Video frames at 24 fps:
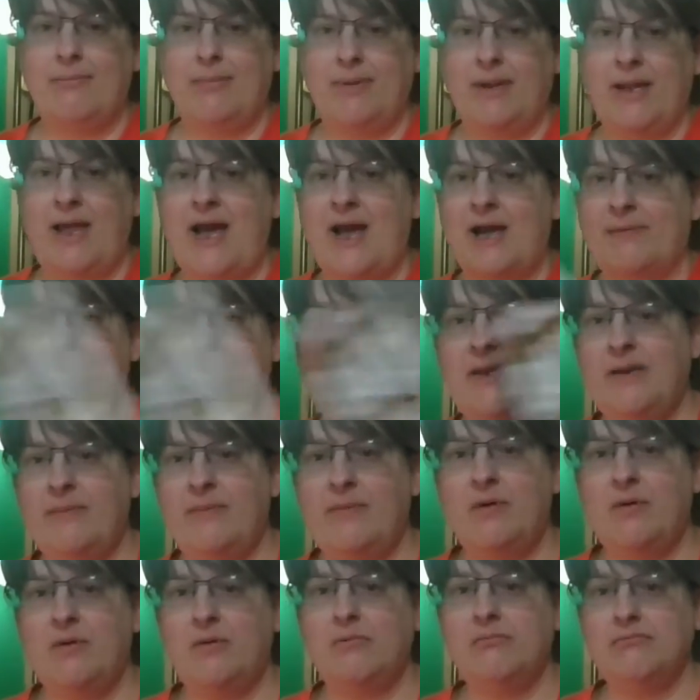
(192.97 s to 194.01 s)
black
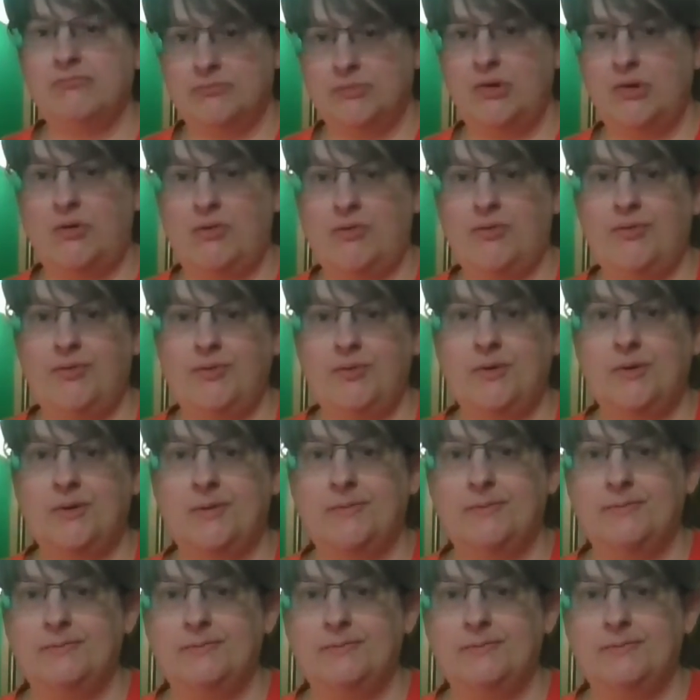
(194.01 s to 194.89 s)
people go through.